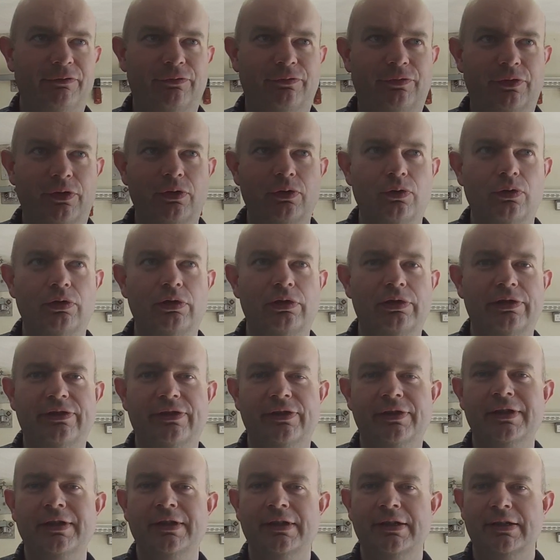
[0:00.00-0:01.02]
fooled
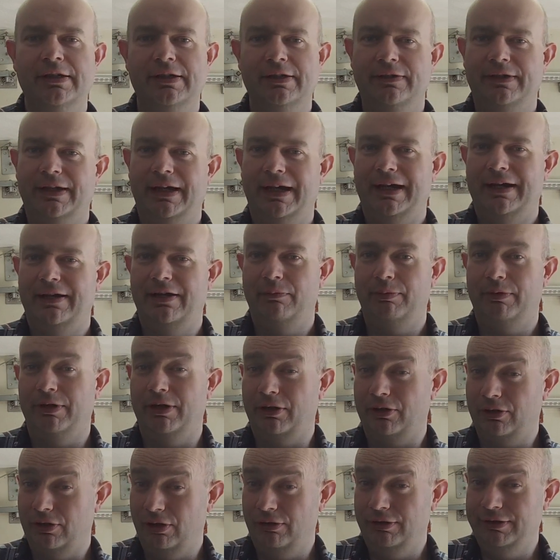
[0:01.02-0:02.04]
the
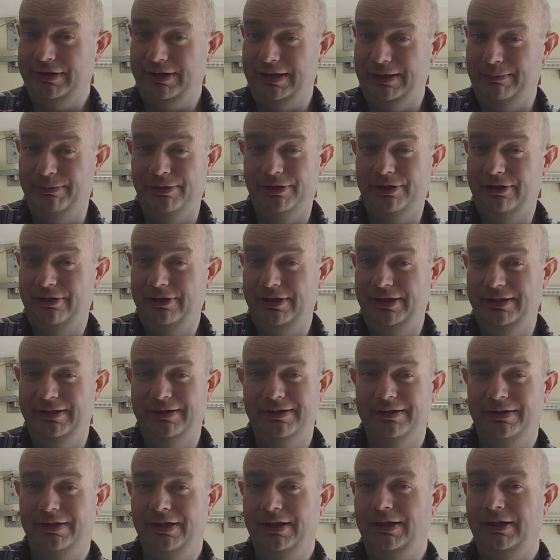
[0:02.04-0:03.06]
hardware current limiter
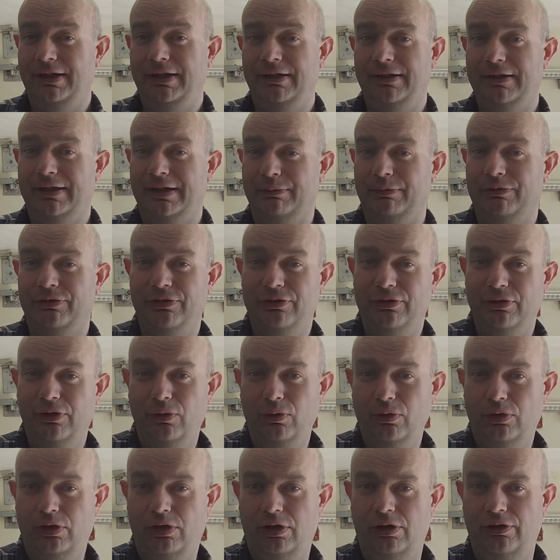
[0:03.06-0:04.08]
into thinking there was
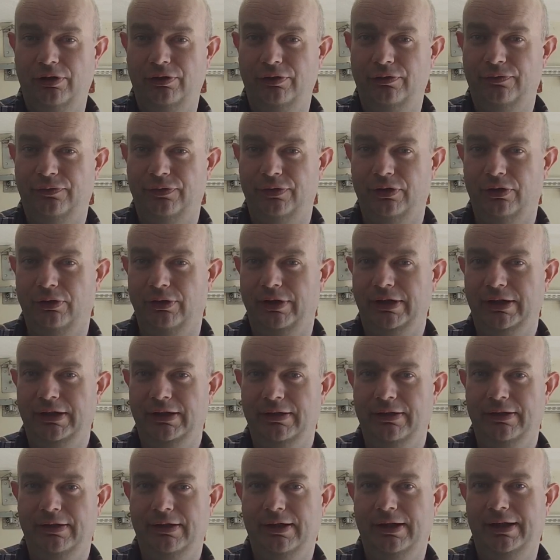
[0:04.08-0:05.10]
no current flowing
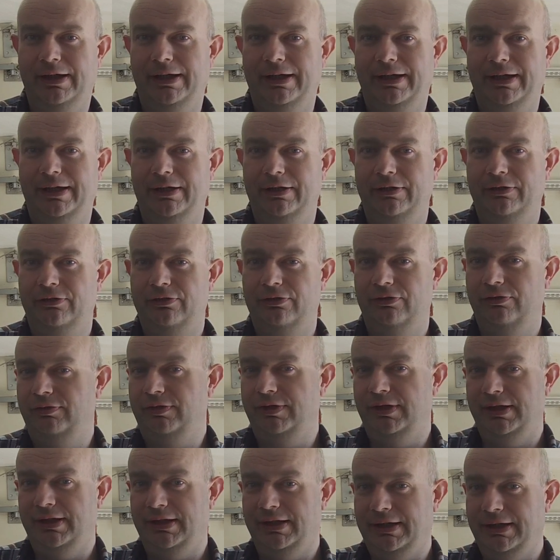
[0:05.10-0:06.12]
through
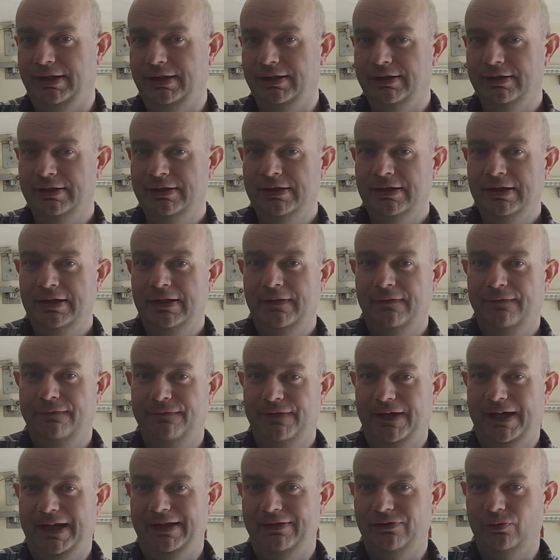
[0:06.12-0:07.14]
the
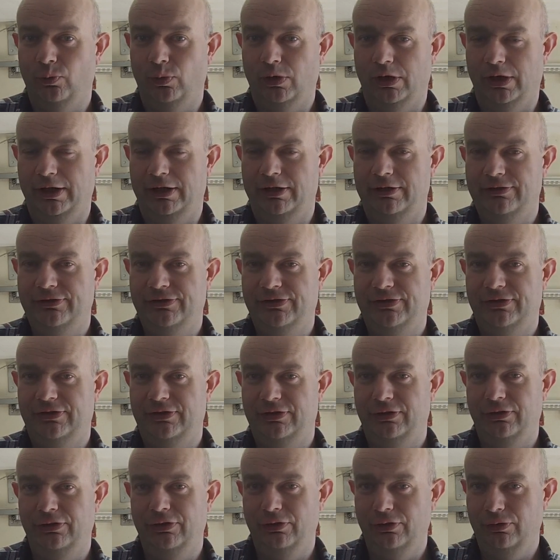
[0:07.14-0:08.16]
phase wires
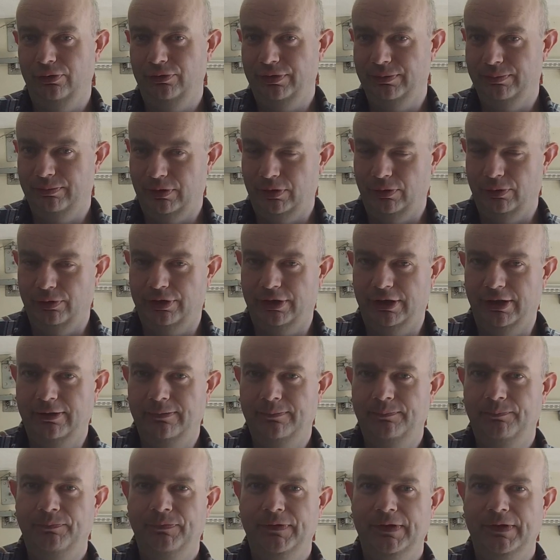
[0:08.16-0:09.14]
to the motor.